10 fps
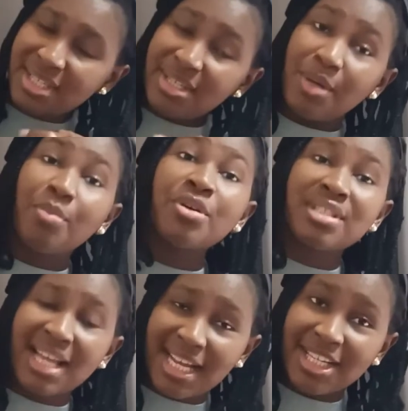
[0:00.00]
you're most
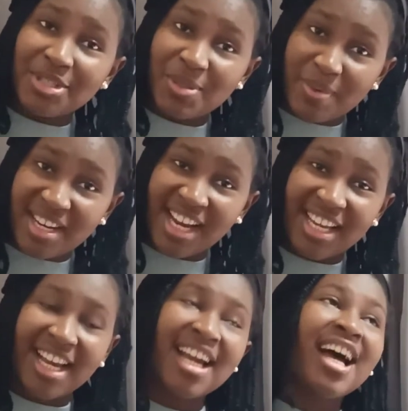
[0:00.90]
likely to spend
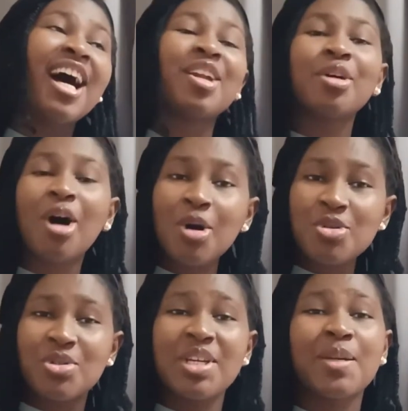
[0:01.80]
higher. And
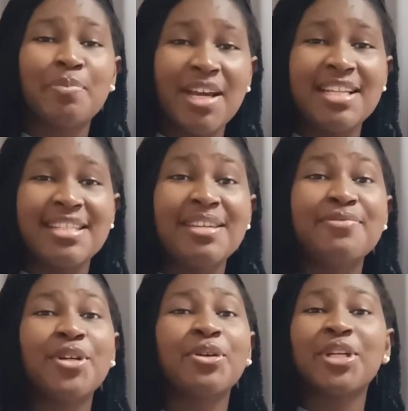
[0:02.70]
also it depends if
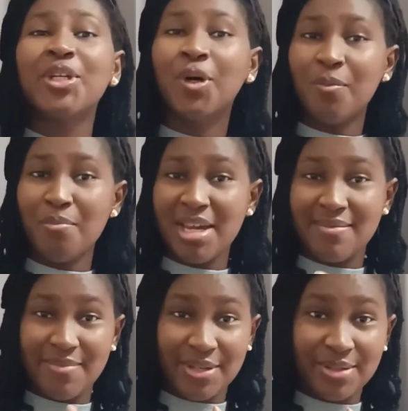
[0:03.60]
you're cooking
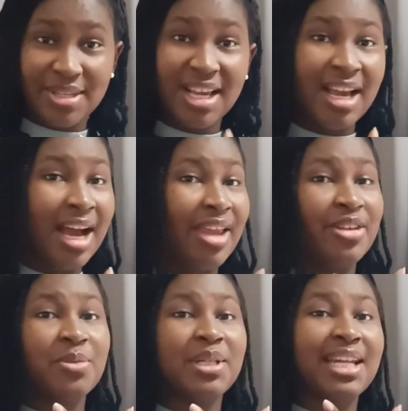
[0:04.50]
homemade meals and you're somebody